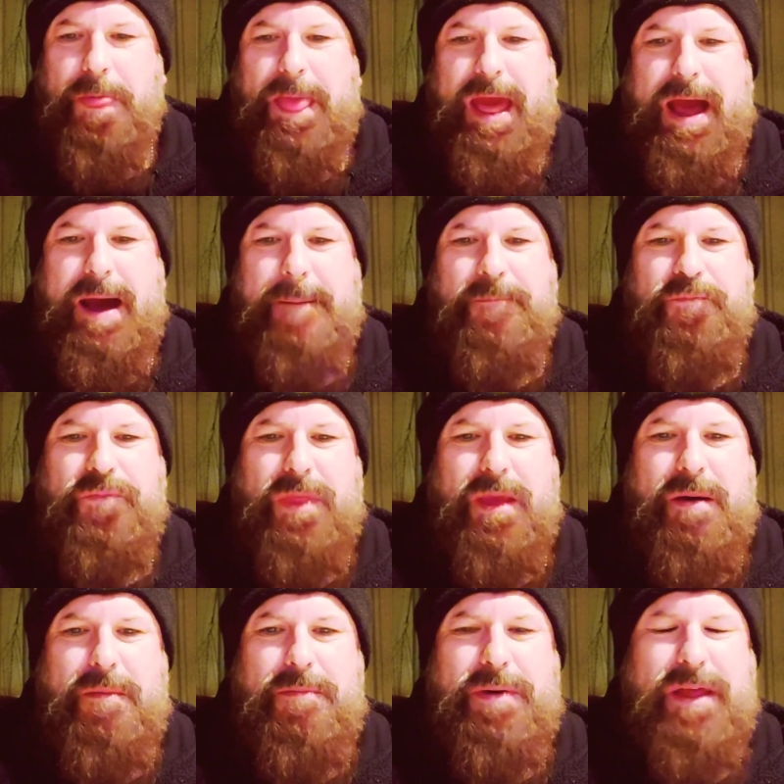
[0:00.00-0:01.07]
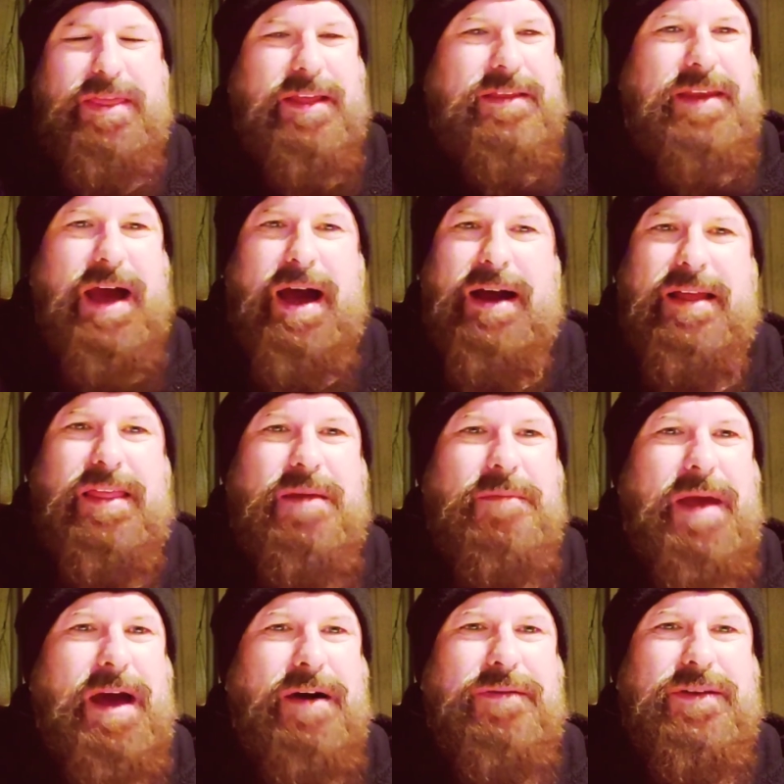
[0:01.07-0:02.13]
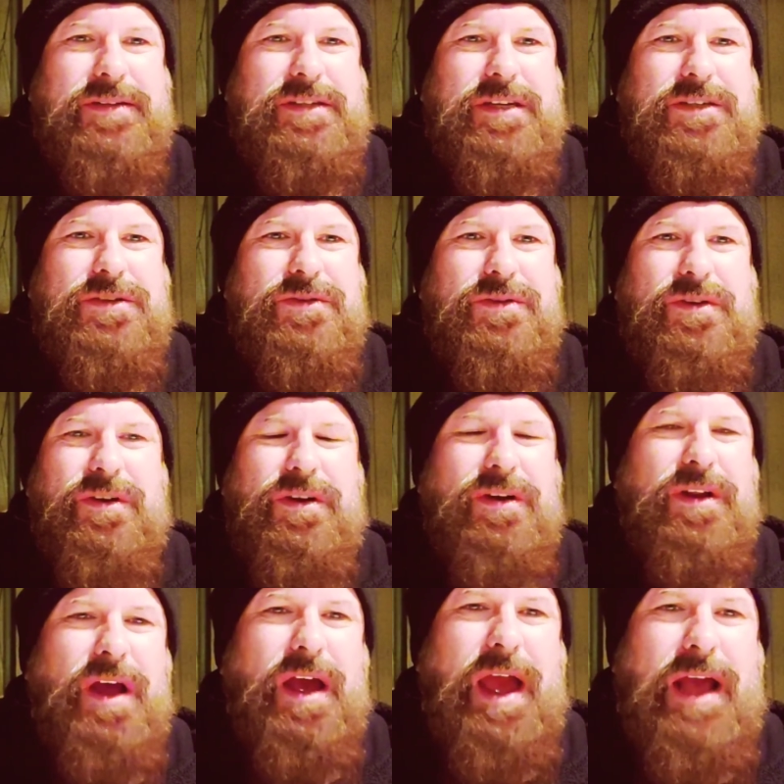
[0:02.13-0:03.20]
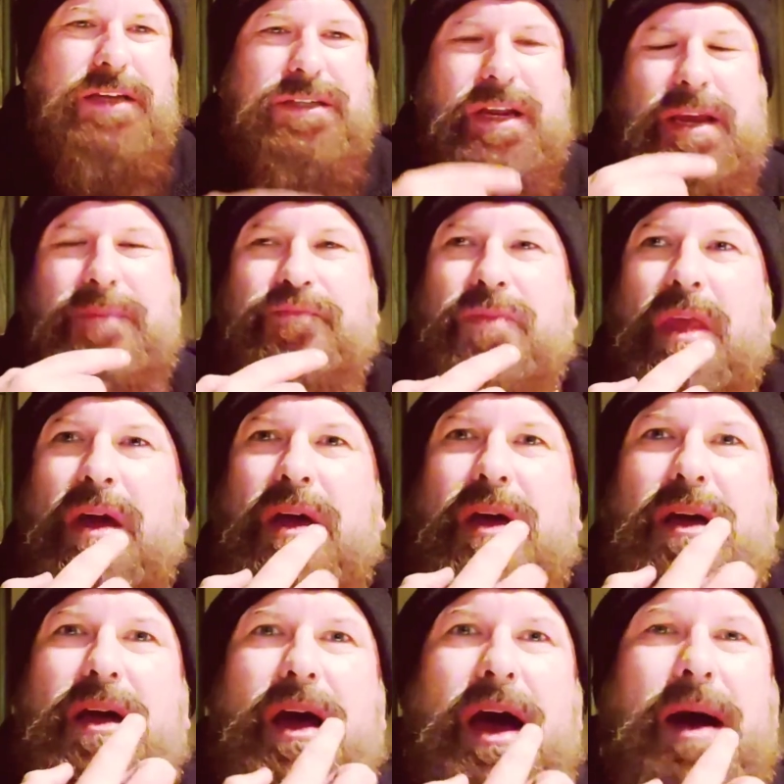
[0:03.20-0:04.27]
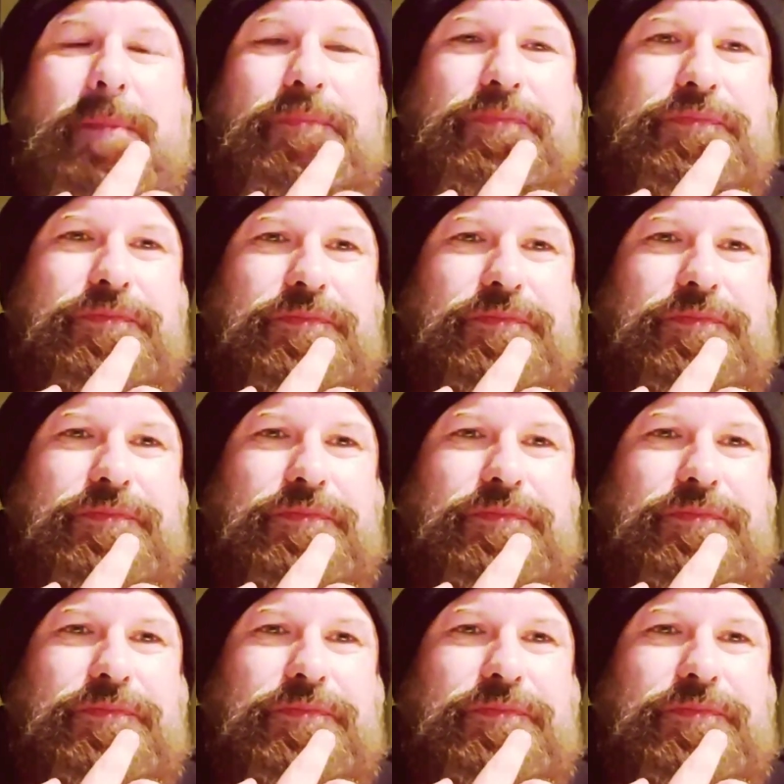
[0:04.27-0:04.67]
But the tongue and the mouth is just, actually above